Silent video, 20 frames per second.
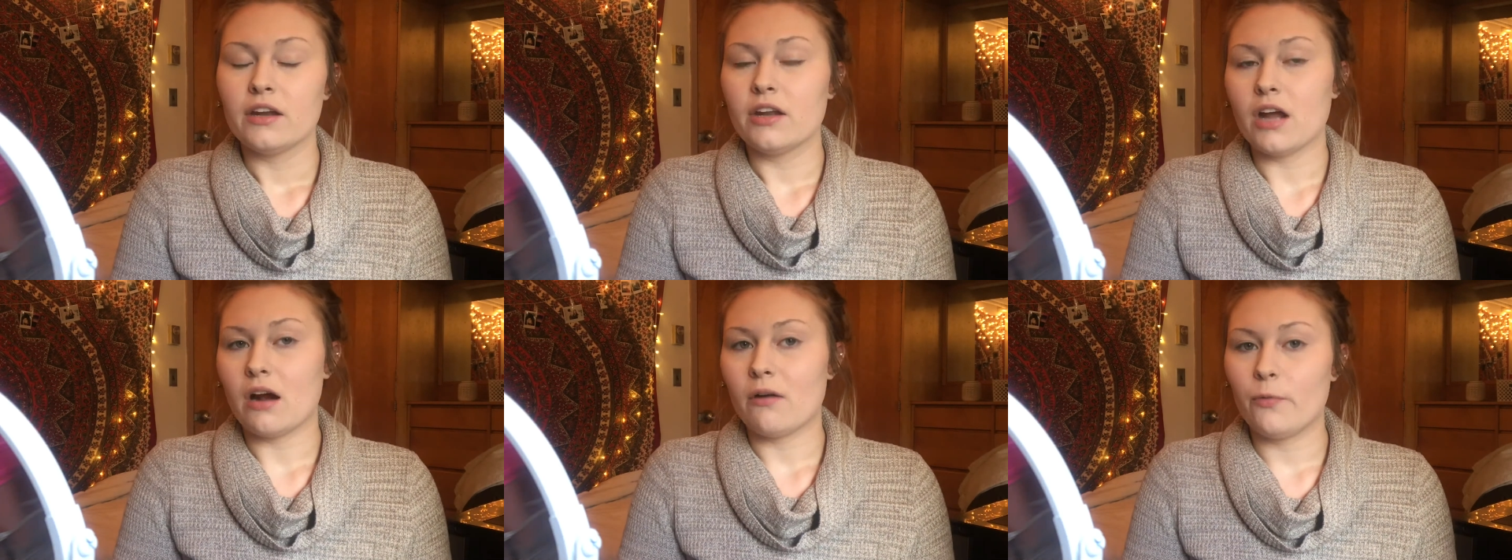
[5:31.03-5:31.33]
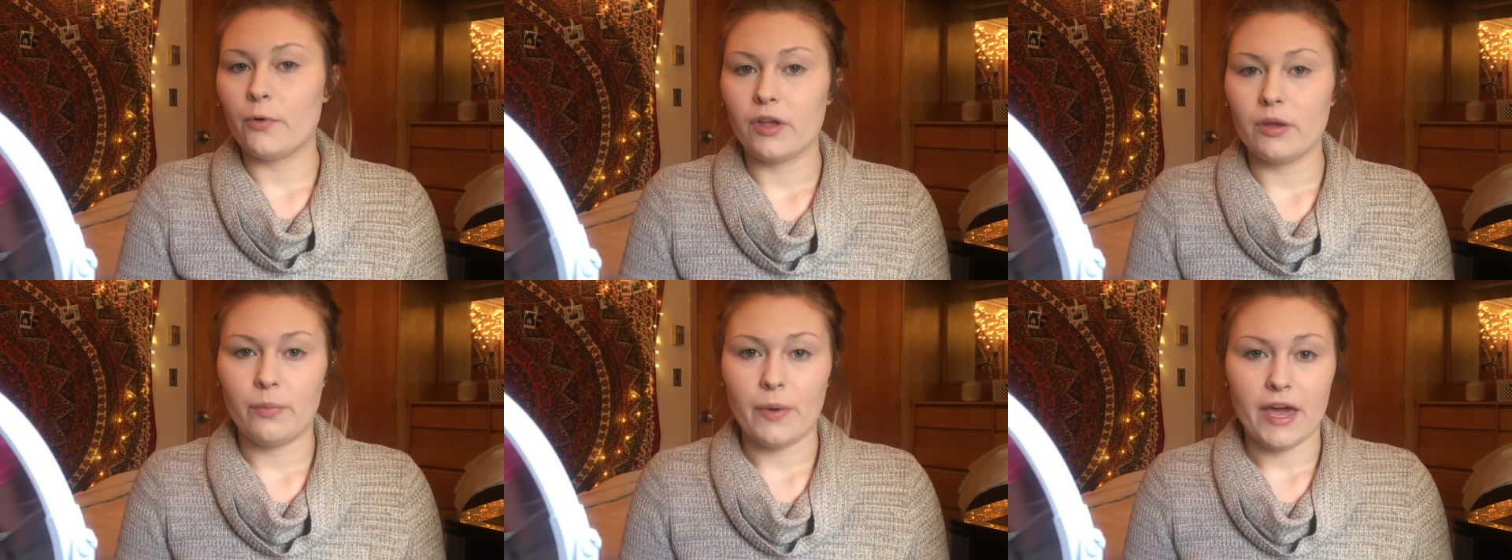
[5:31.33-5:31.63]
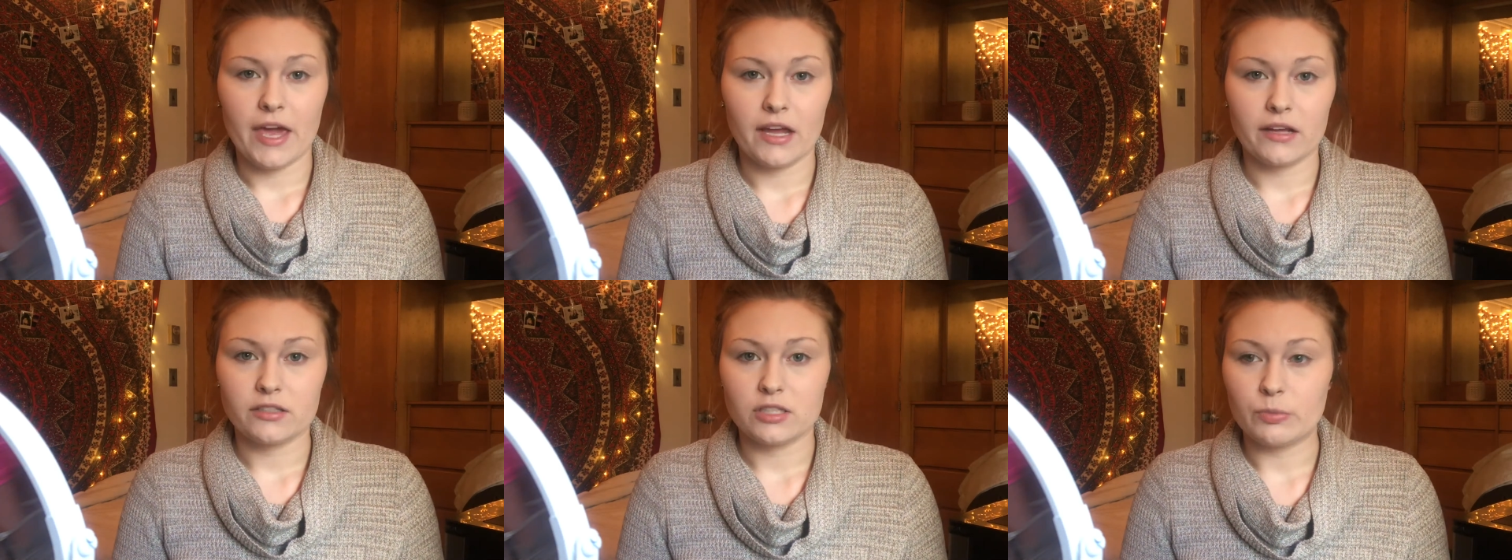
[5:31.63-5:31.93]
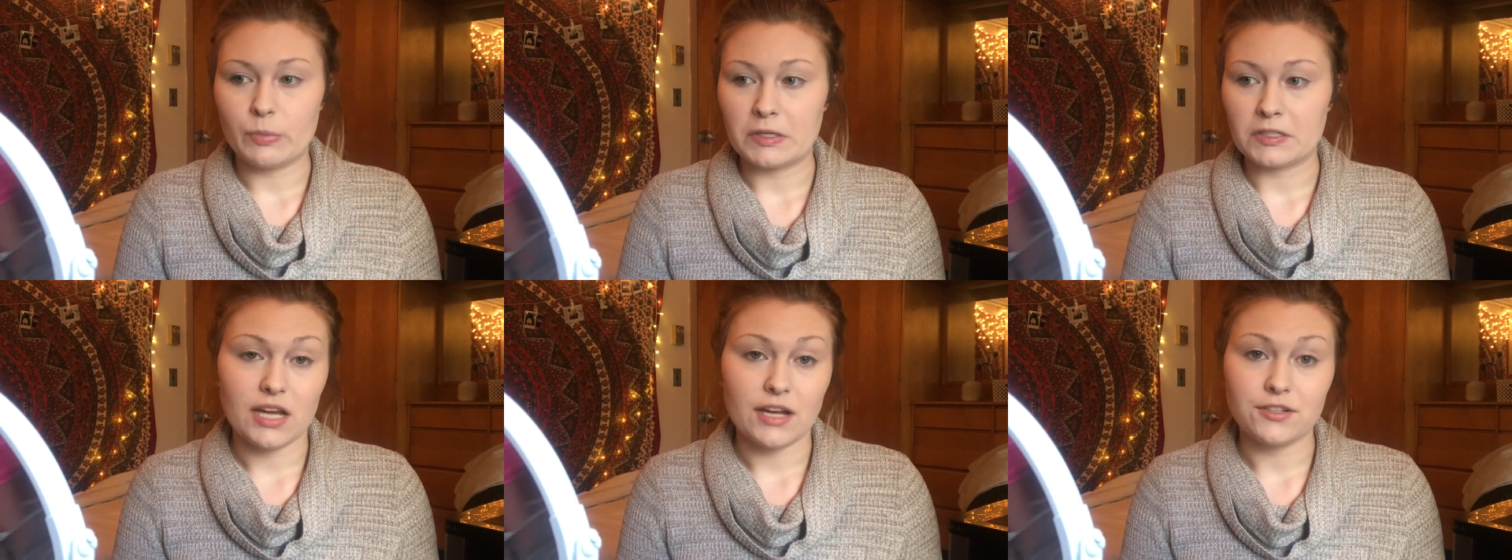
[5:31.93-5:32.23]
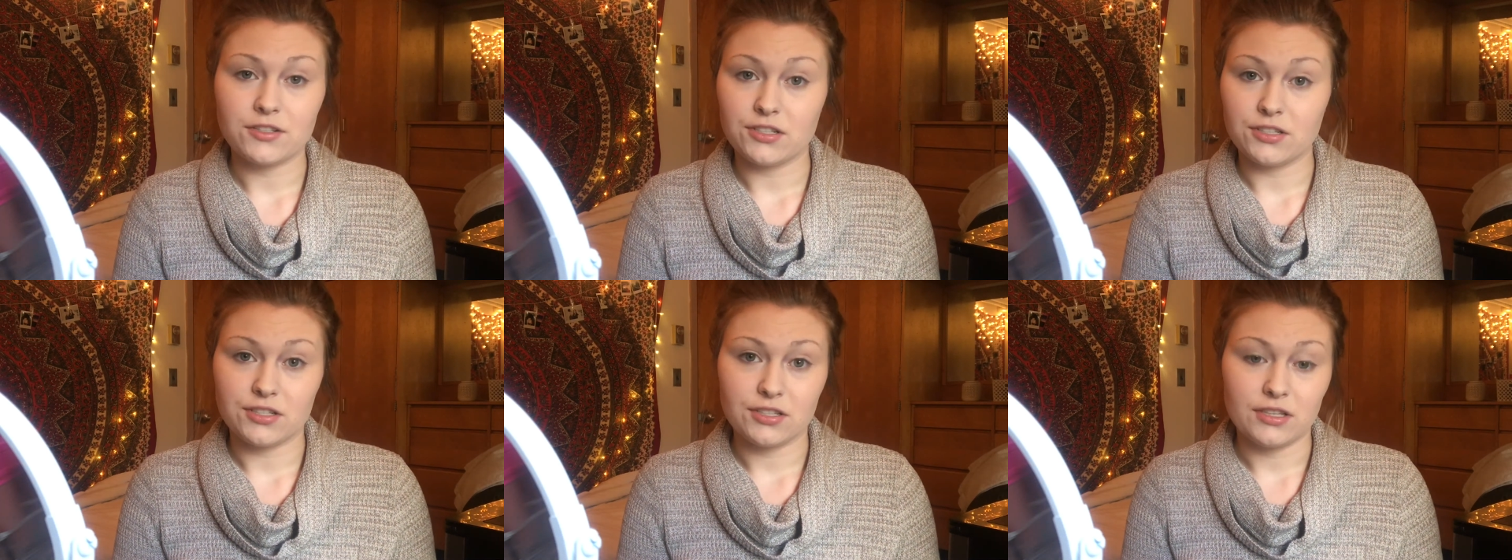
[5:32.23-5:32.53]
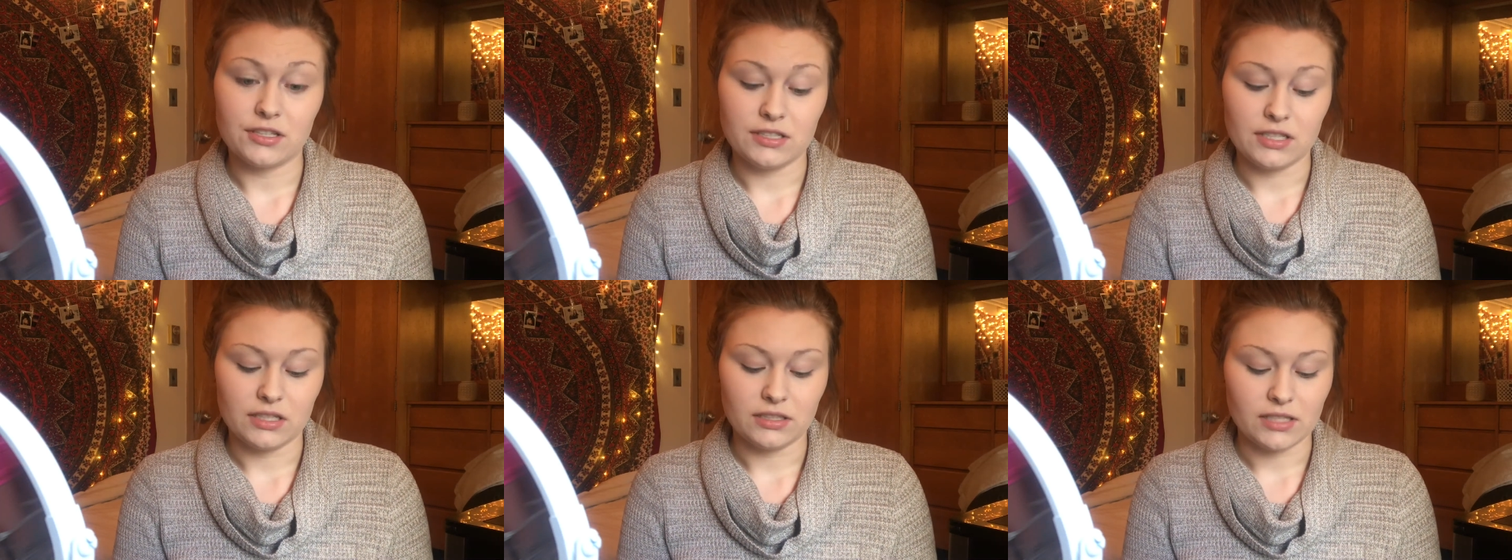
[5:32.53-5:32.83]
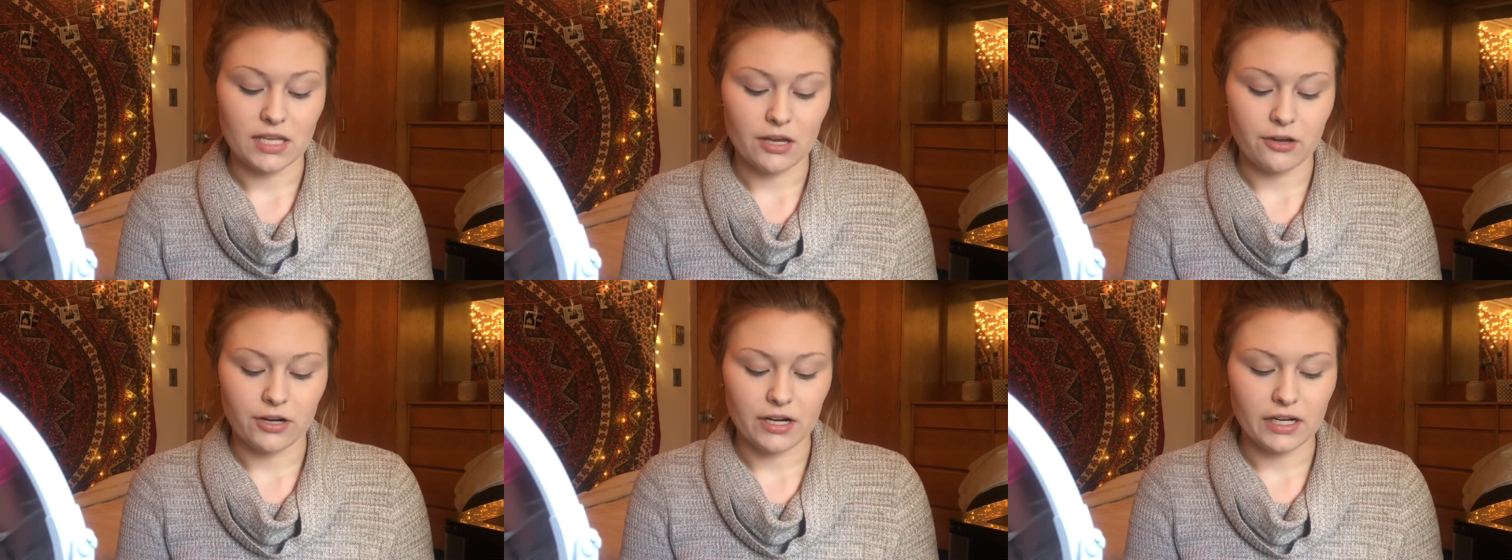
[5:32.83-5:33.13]
not really paying too much attention to the
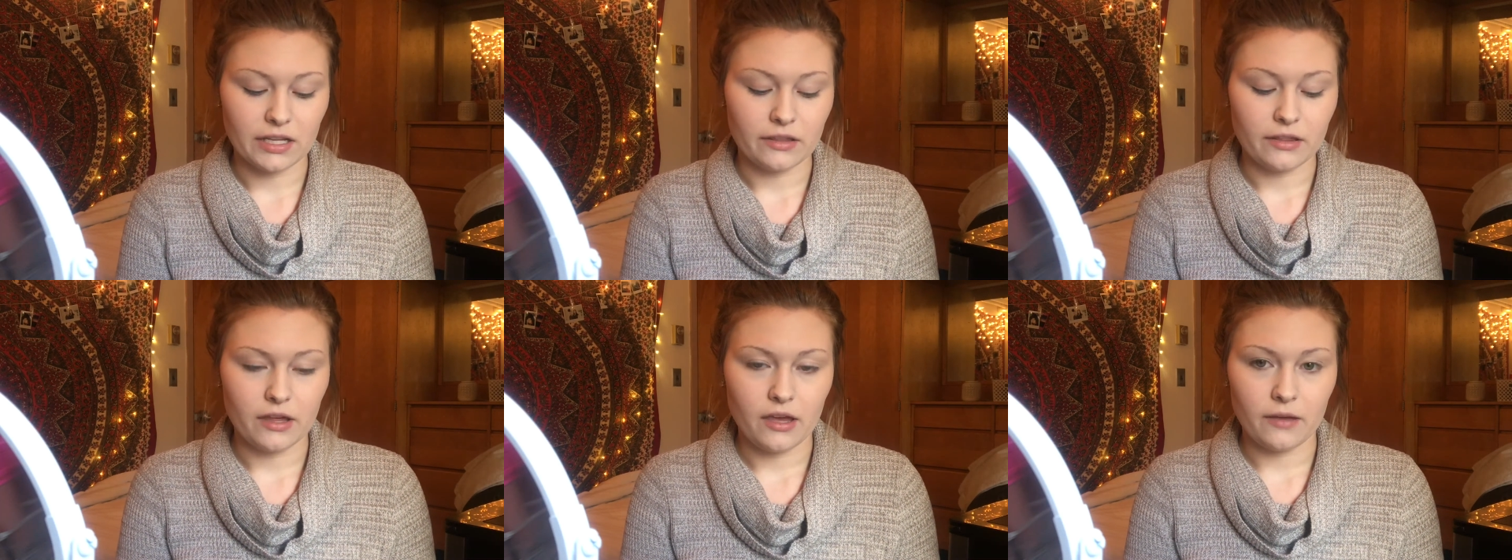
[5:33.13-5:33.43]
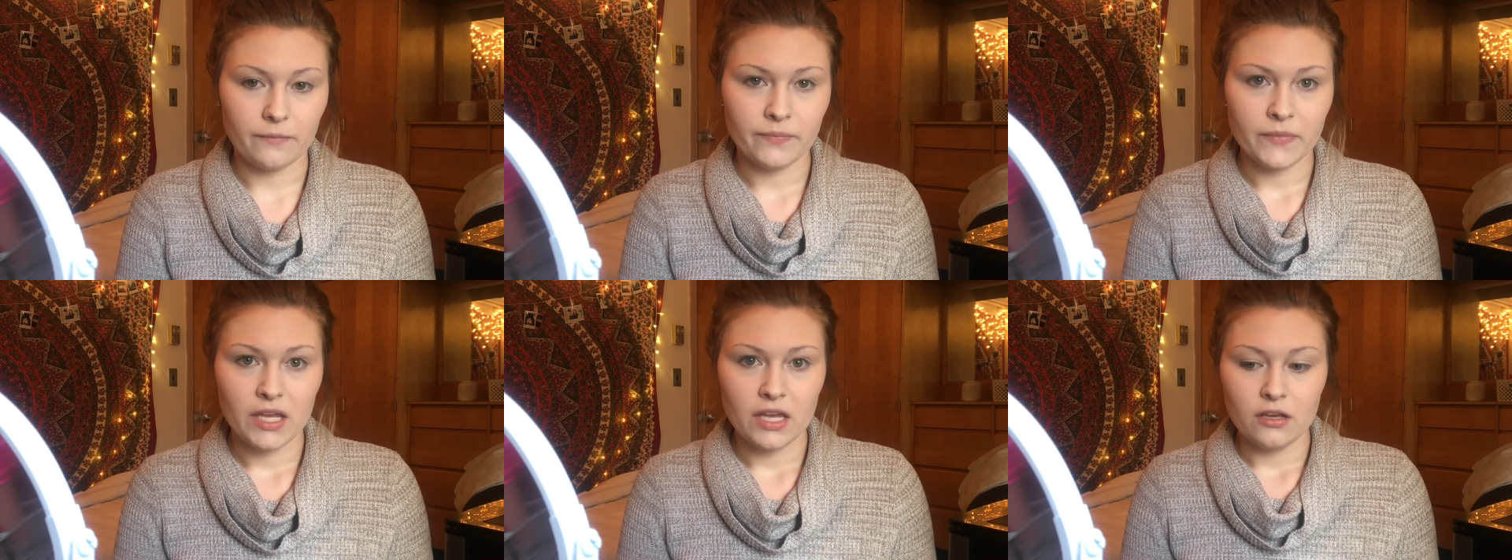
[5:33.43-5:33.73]
detail or anything.